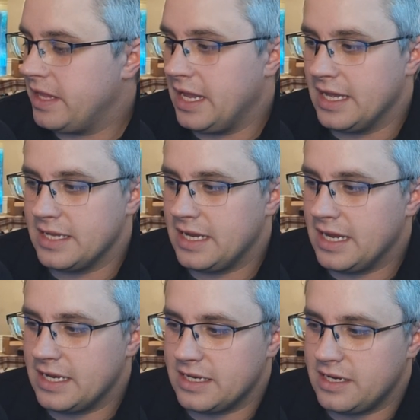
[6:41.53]

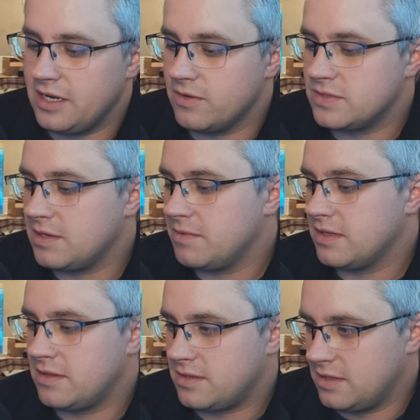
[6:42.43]
some
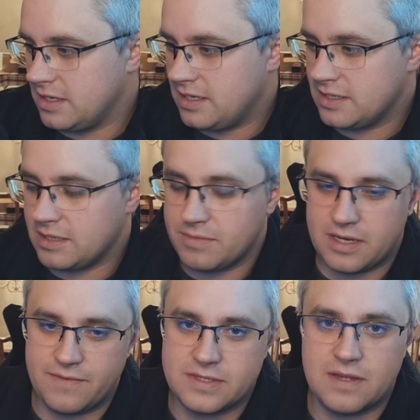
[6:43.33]
of
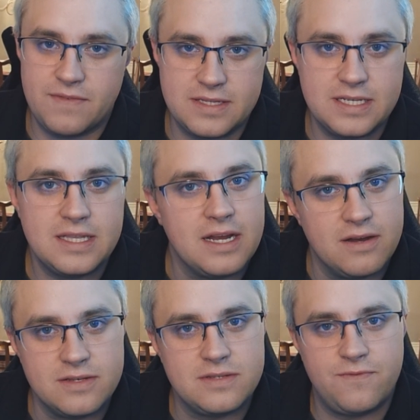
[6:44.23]
the different stuff that's in
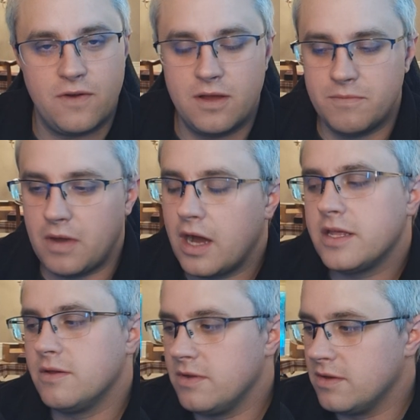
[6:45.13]
there is from
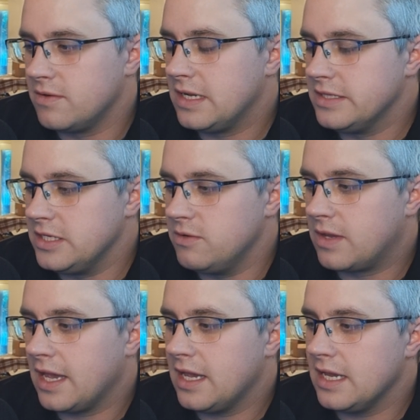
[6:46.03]
Audio Note in the
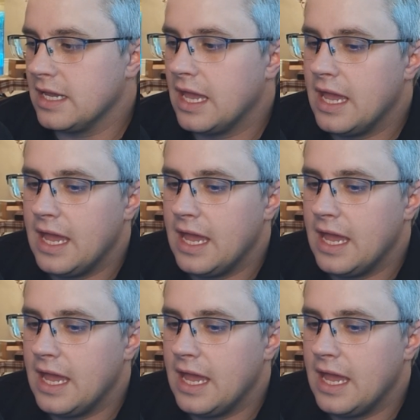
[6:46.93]
UK,